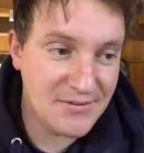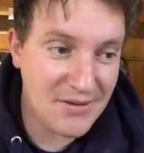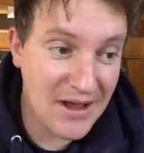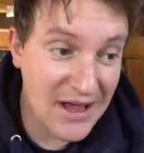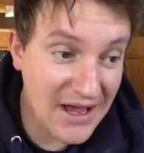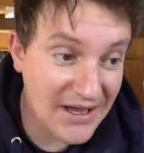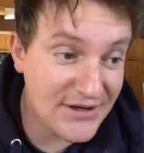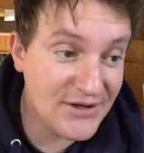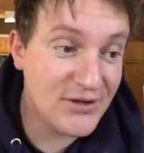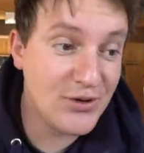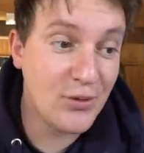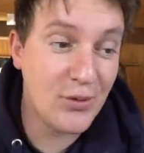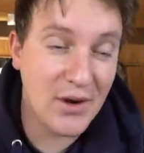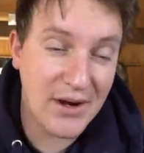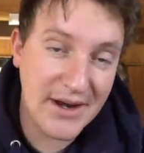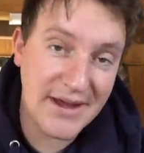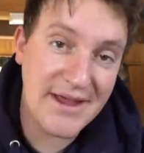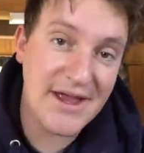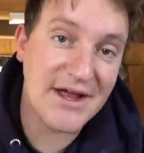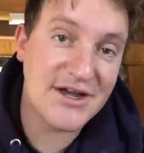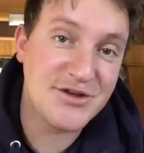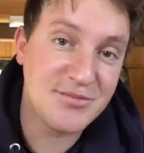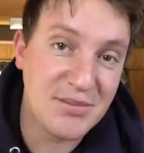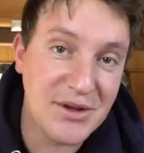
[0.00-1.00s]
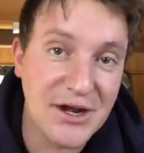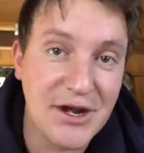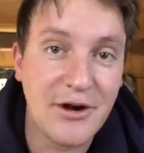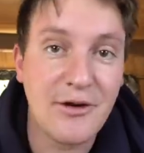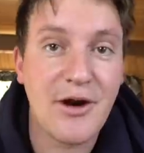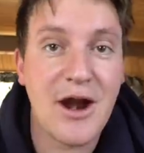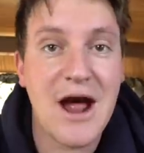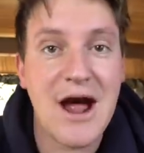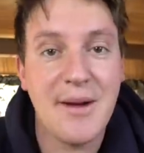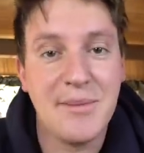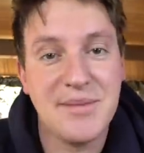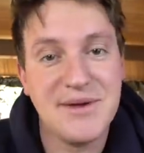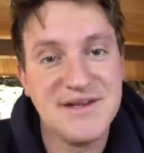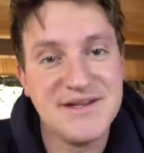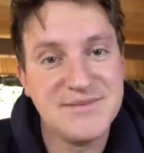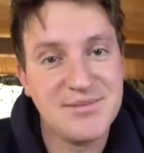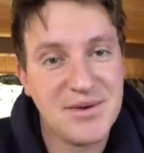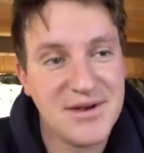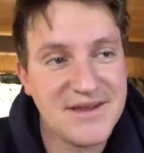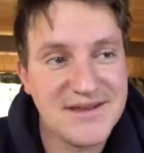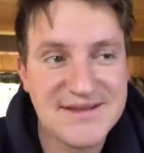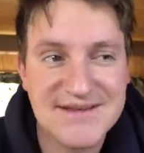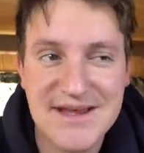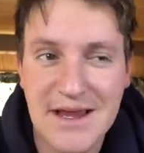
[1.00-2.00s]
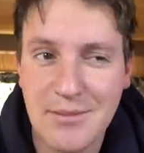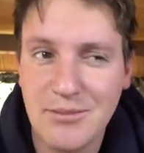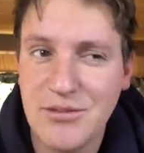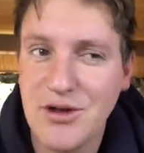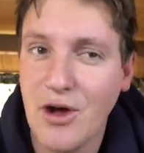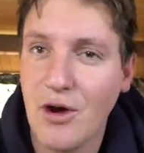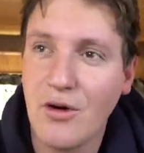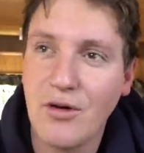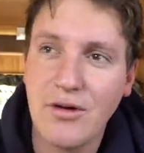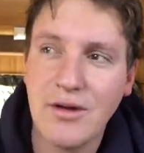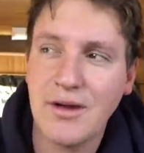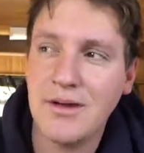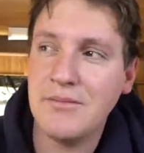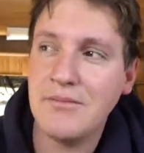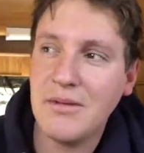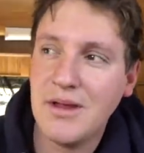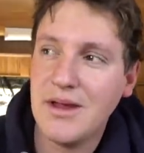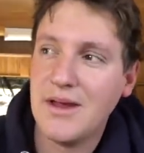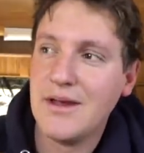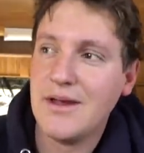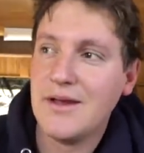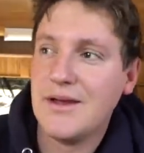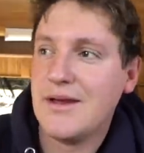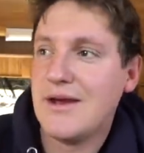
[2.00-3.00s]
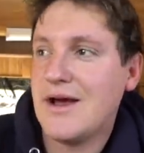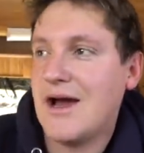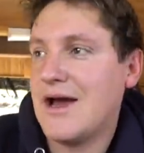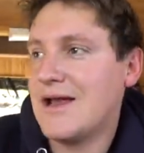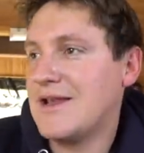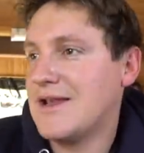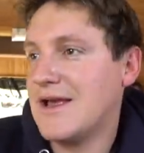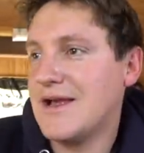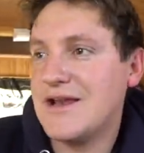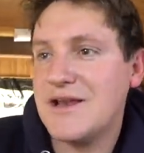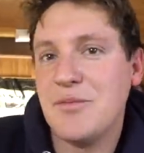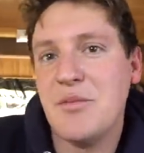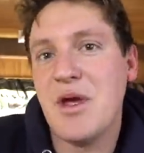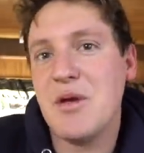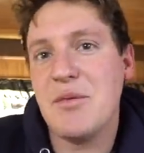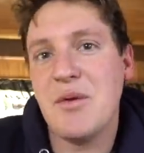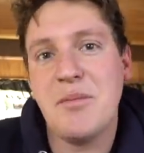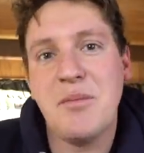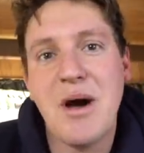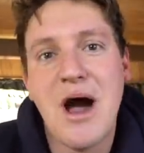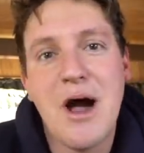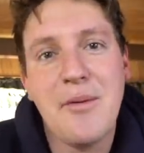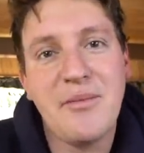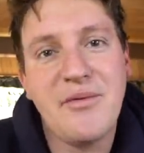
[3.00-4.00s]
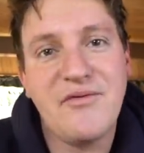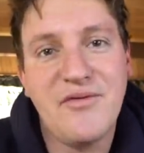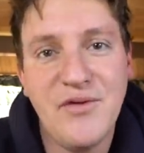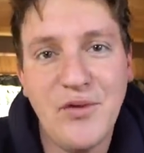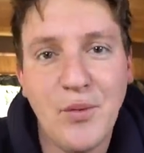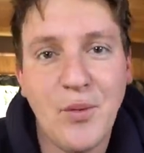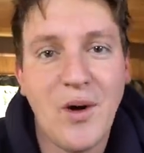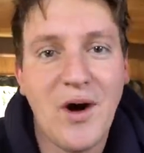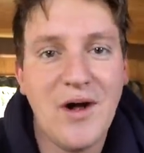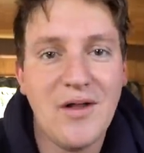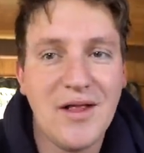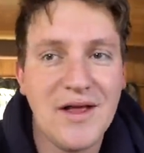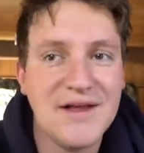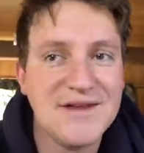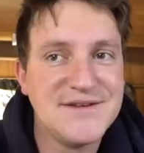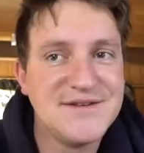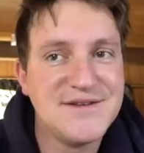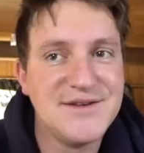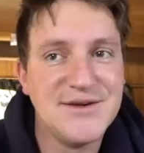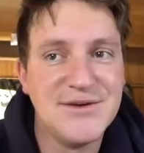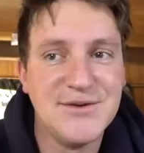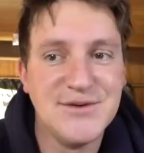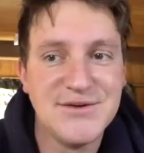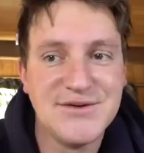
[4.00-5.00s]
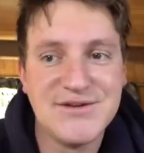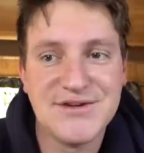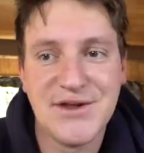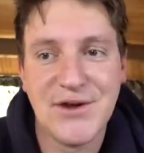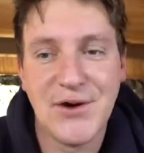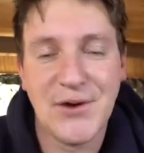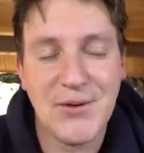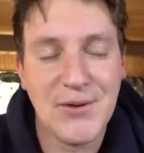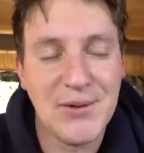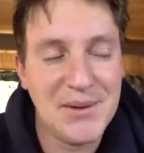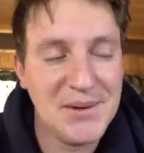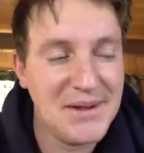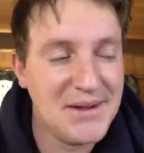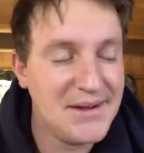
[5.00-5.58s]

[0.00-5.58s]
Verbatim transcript: I do want to catch big crappies, but at the same token, I'd like to maybe pop a few walleyes too. So